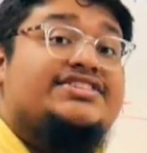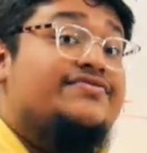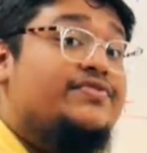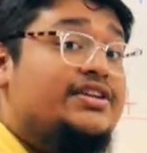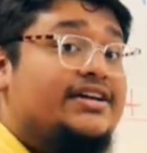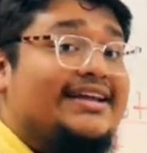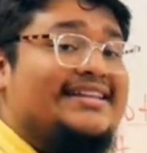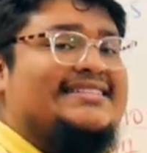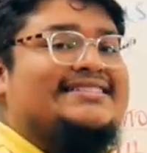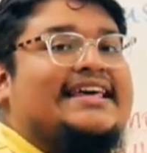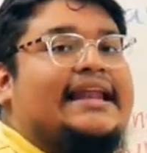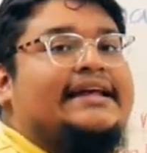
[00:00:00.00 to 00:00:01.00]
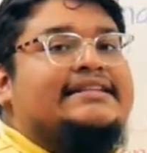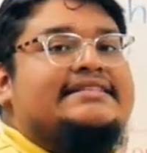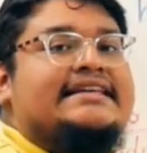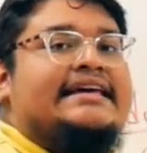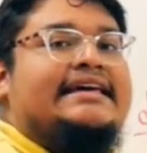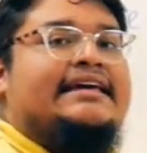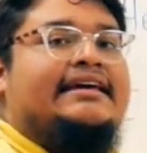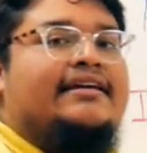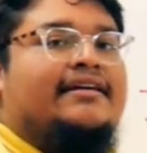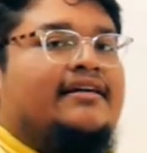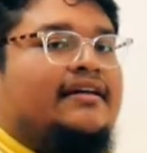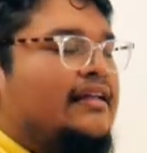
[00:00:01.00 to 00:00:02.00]
If we look at the sentence,
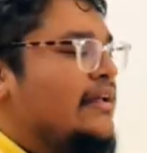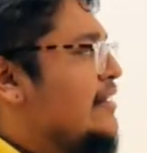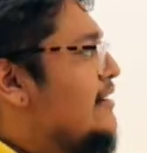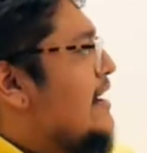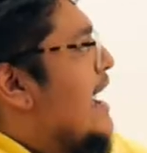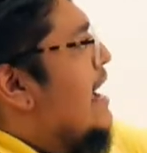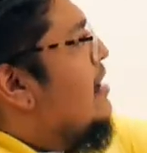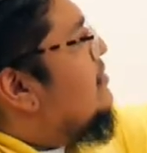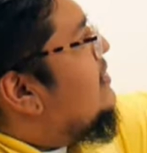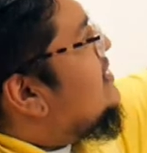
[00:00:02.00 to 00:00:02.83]
now the